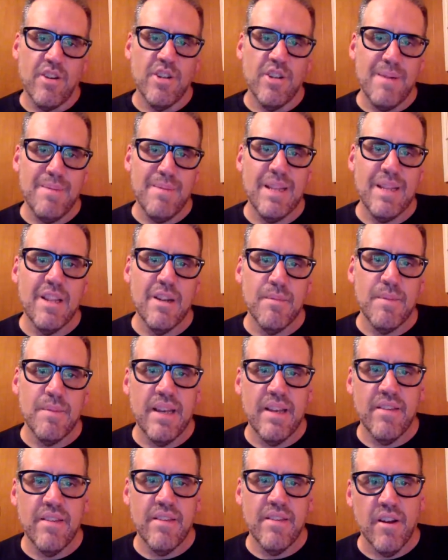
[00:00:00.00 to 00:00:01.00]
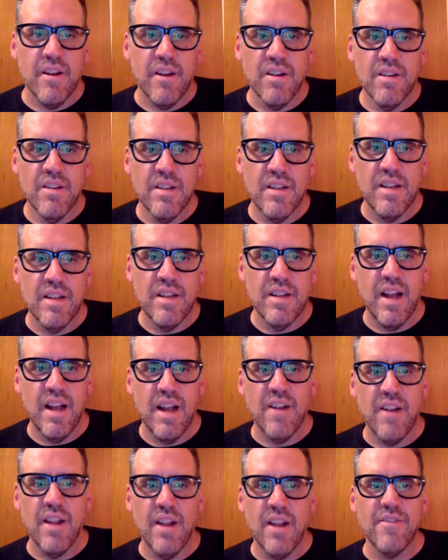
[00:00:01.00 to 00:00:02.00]
job a little bit easier. And I
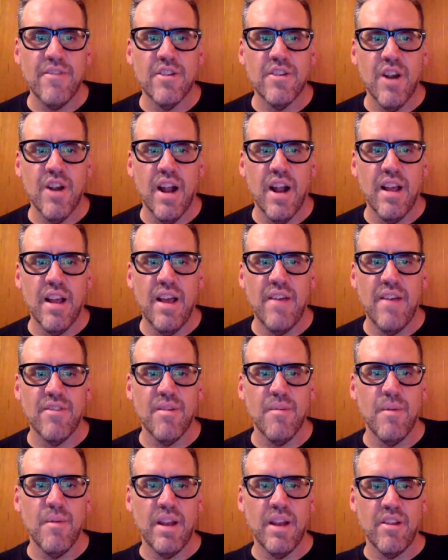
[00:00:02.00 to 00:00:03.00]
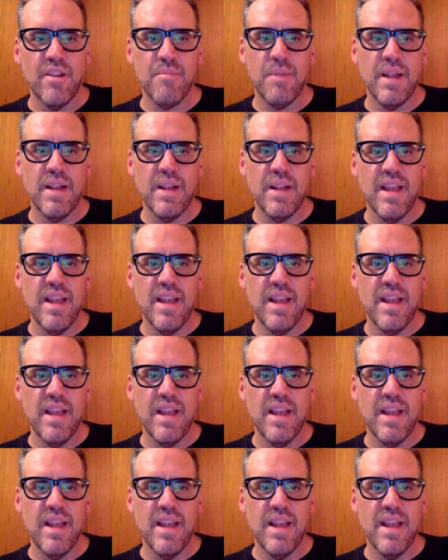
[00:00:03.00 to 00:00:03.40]
don't have to try to have someone explain